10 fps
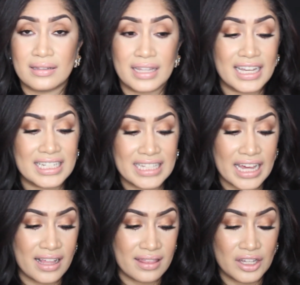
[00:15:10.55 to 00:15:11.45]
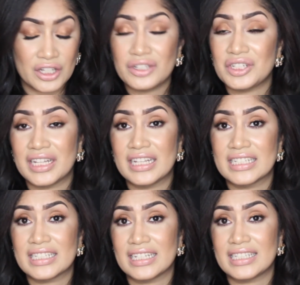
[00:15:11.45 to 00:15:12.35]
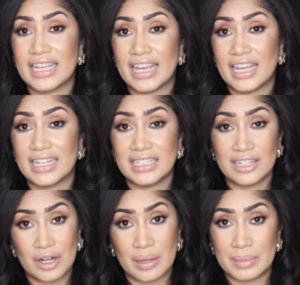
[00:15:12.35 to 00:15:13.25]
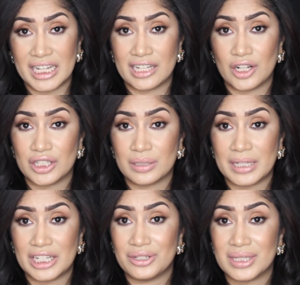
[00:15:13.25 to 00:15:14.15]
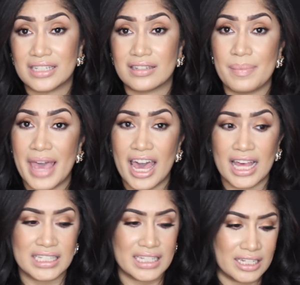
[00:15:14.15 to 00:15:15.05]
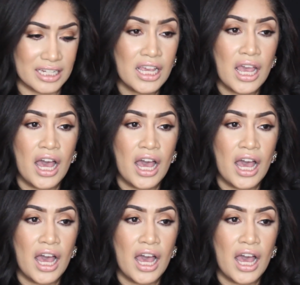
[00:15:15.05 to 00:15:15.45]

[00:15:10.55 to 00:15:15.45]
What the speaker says: like I said, the Good Genes, it's a serum, but it can also be used as a mask. And